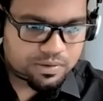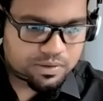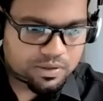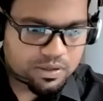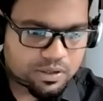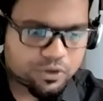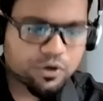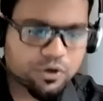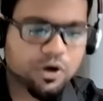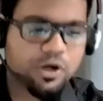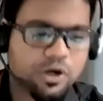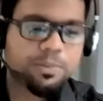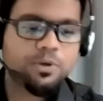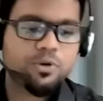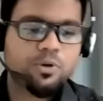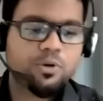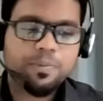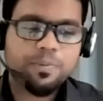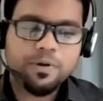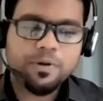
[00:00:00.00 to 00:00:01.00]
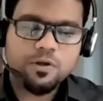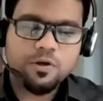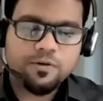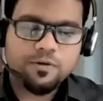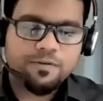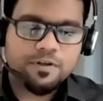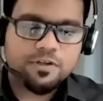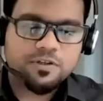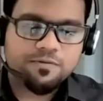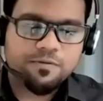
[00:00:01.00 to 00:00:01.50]
You're not able to open your
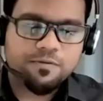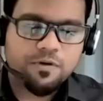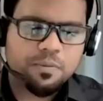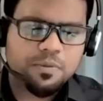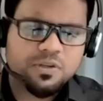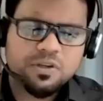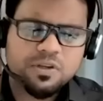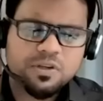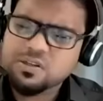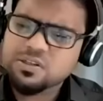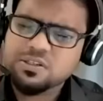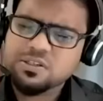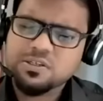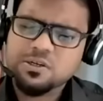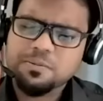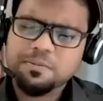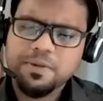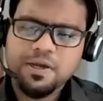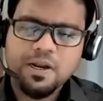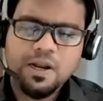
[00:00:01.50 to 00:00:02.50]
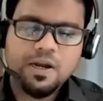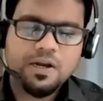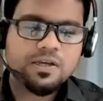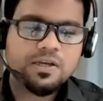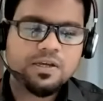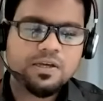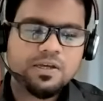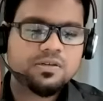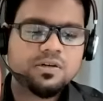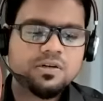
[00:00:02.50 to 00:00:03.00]
reflection form on the registered mail
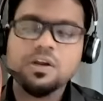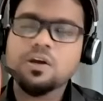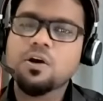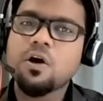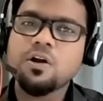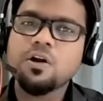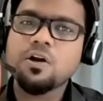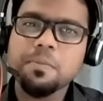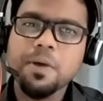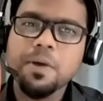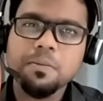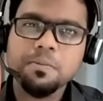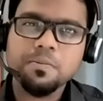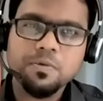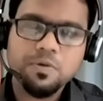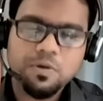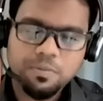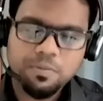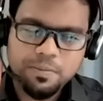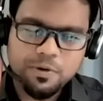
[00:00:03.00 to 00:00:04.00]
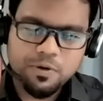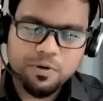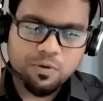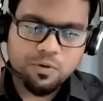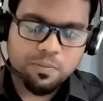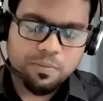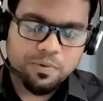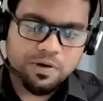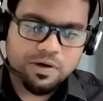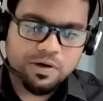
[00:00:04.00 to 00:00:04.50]
ID. Click on it, ma'am. You'll be able to
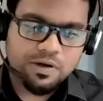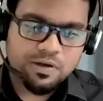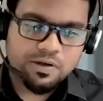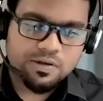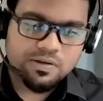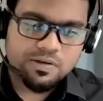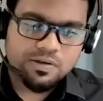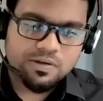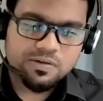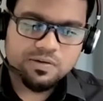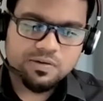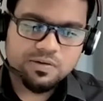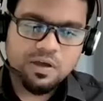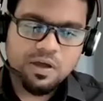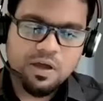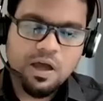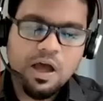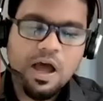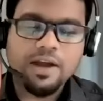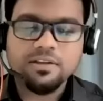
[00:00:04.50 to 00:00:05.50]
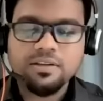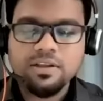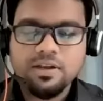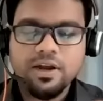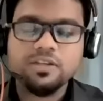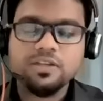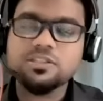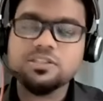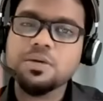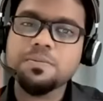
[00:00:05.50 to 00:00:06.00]
open it.
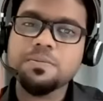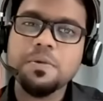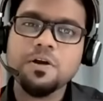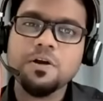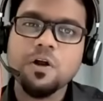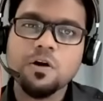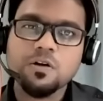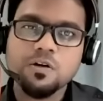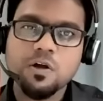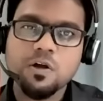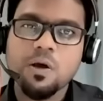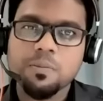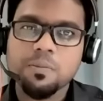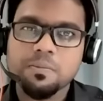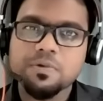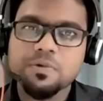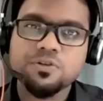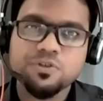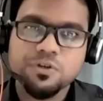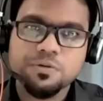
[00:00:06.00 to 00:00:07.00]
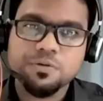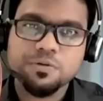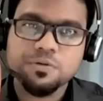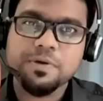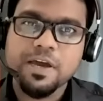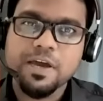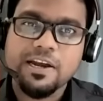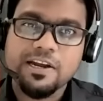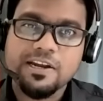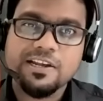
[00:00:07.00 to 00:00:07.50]
@gmail.com, it should be
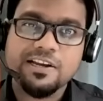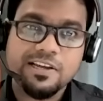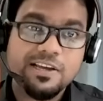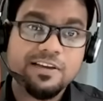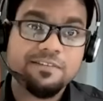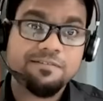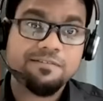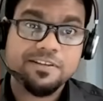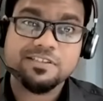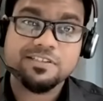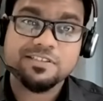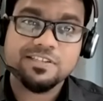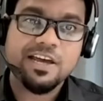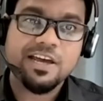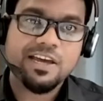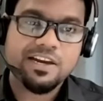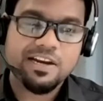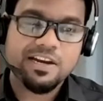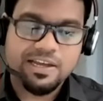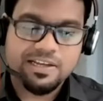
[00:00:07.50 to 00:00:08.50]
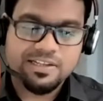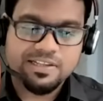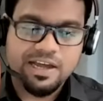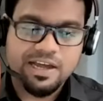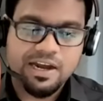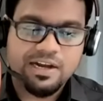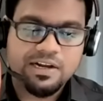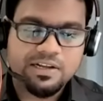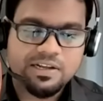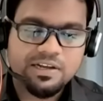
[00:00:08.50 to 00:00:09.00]
ideally. If it's there like
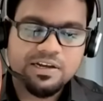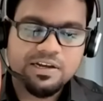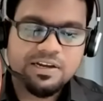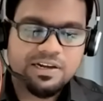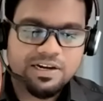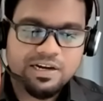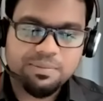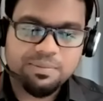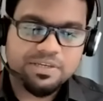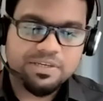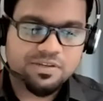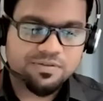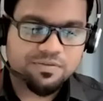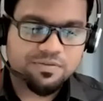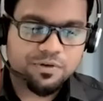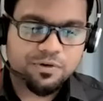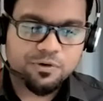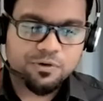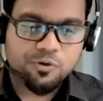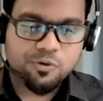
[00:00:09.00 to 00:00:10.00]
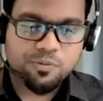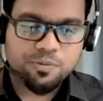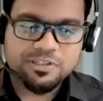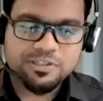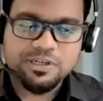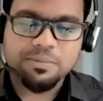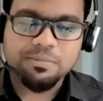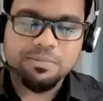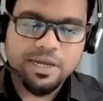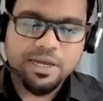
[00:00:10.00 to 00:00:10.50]
that, it'll be easy for you to open.
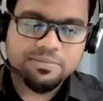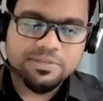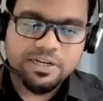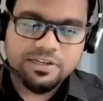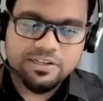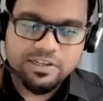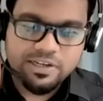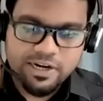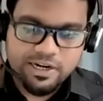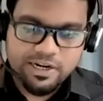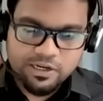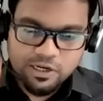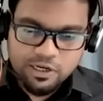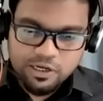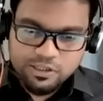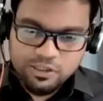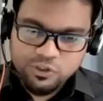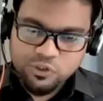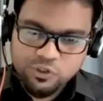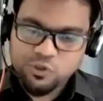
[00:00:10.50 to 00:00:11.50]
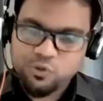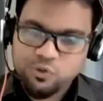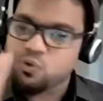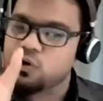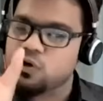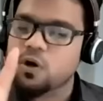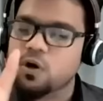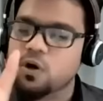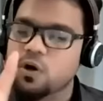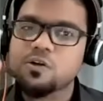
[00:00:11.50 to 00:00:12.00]
Sometimes the
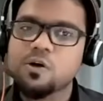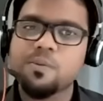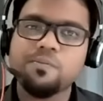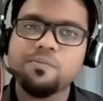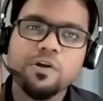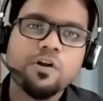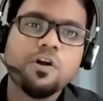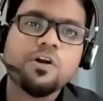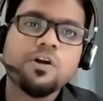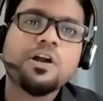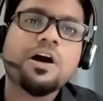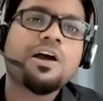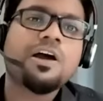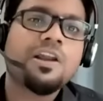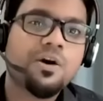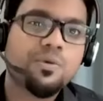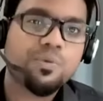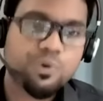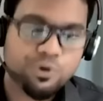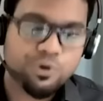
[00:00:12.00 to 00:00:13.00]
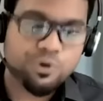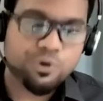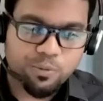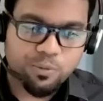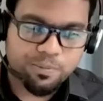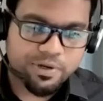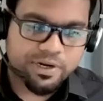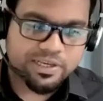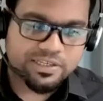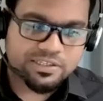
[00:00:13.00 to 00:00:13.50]
school.com will not allow you to
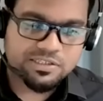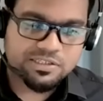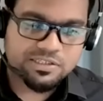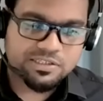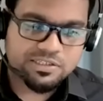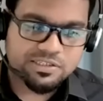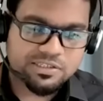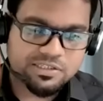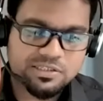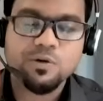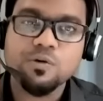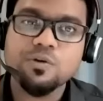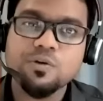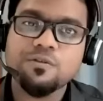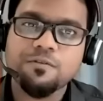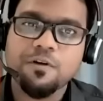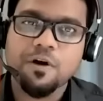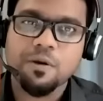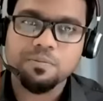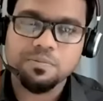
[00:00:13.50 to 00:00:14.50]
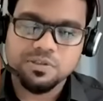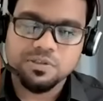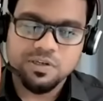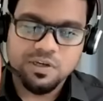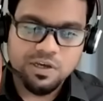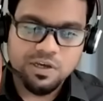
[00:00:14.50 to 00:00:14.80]
open external Google Forms.